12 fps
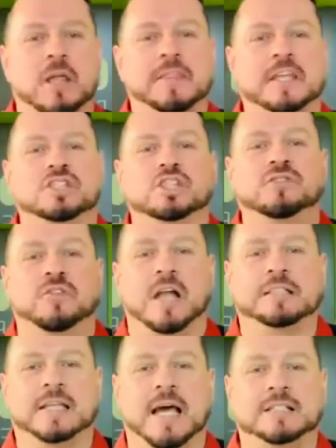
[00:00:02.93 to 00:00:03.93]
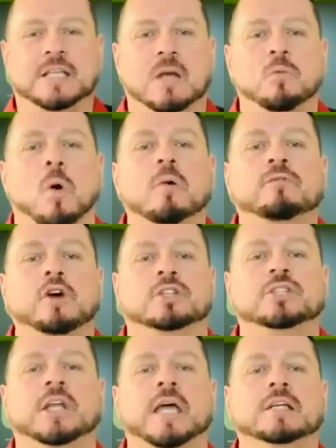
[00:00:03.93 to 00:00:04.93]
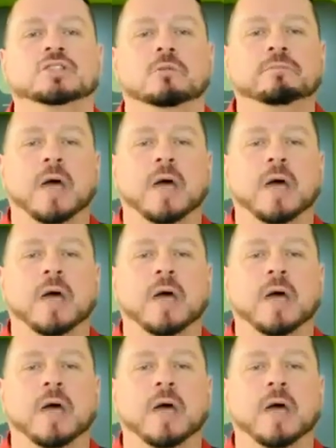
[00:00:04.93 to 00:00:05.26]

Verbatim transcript: this is fantastic. What we've got today is something.